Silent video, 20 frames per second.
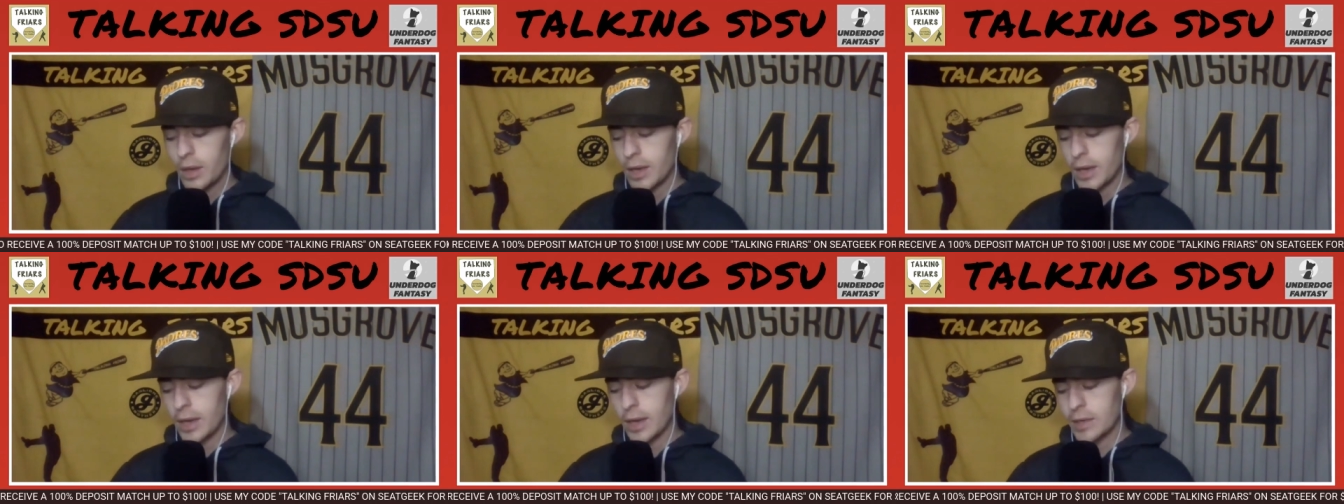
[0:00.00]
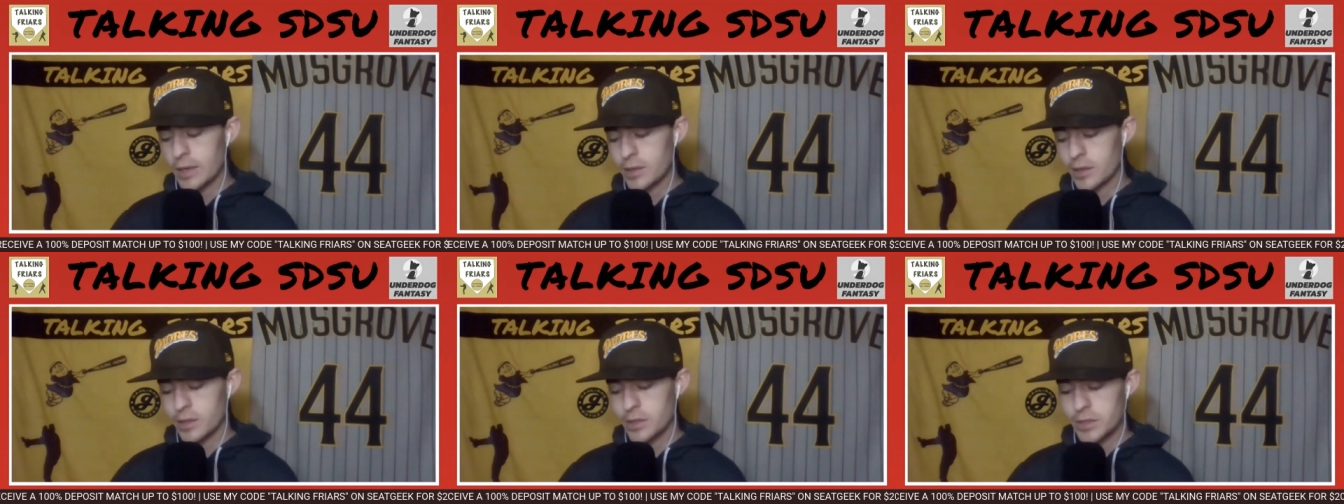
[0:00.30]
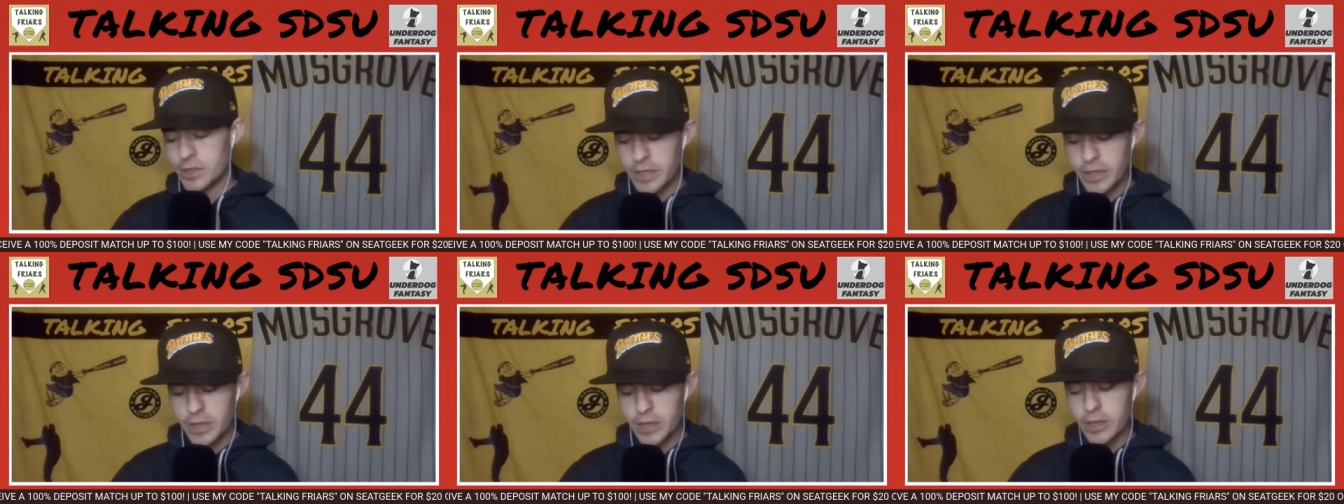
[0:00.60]
And
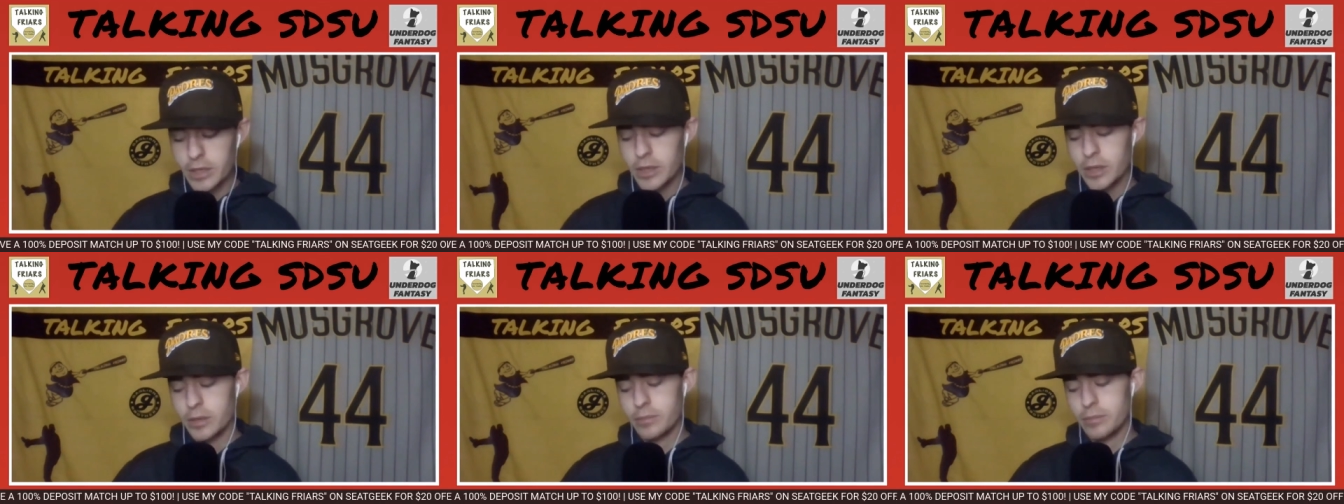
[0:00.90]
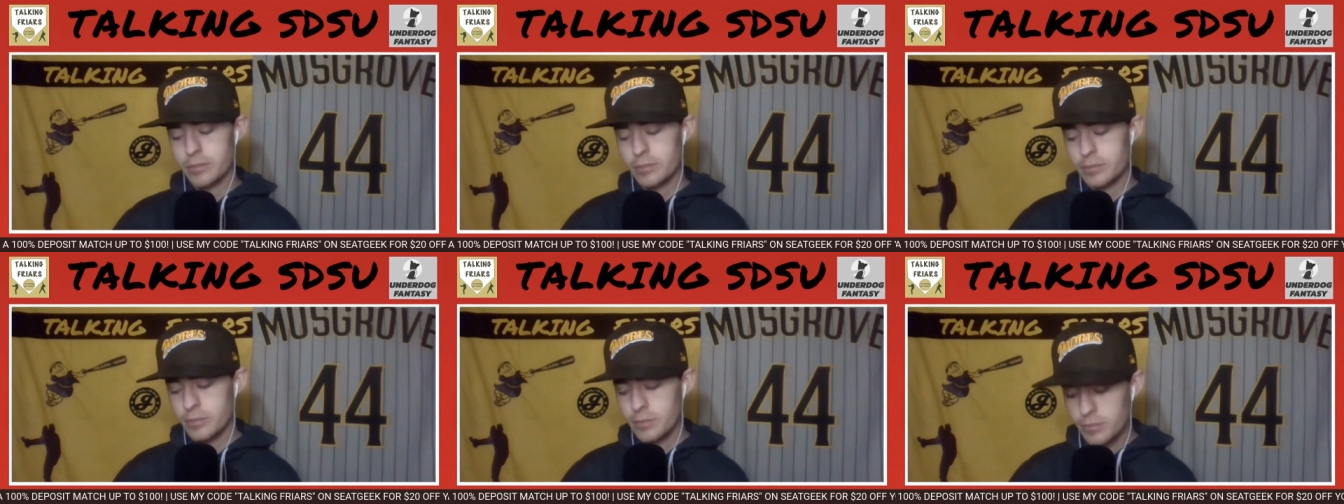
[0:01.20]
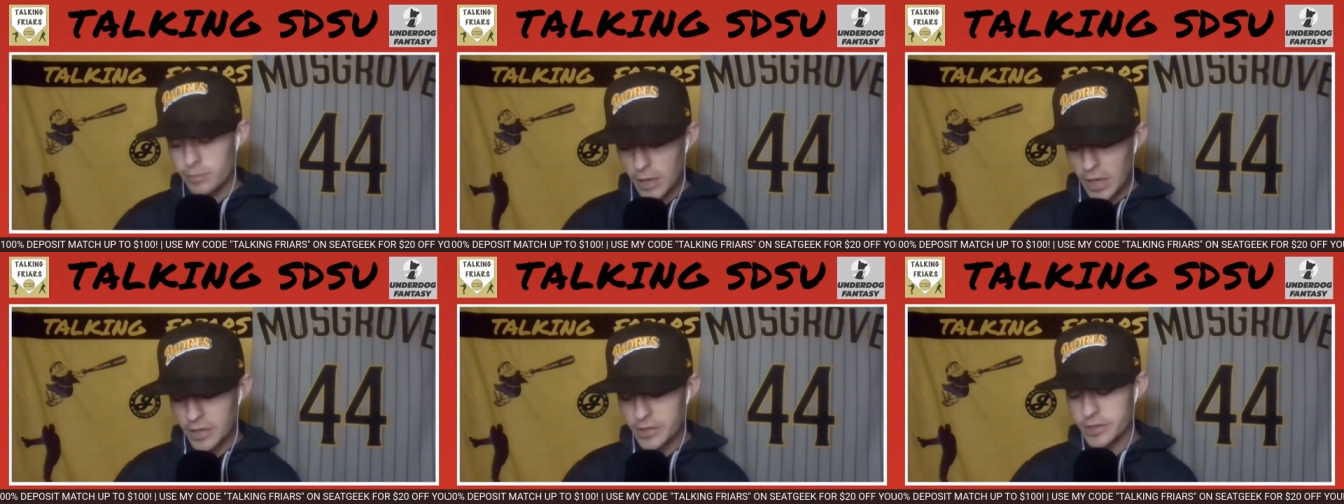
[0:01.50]
LeDee and
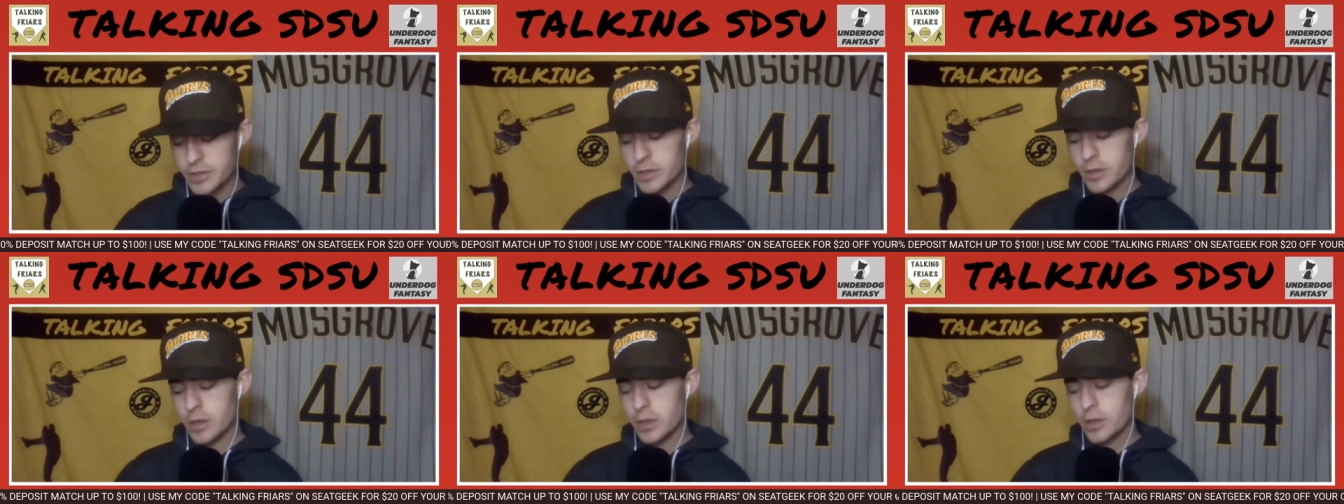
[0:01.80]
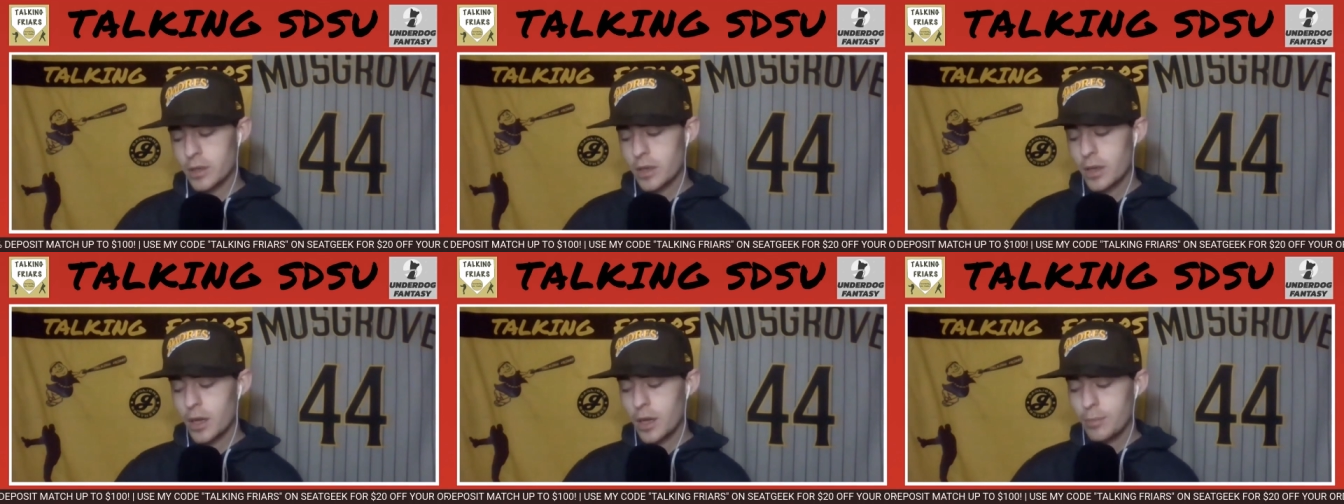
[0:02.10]
Mensah.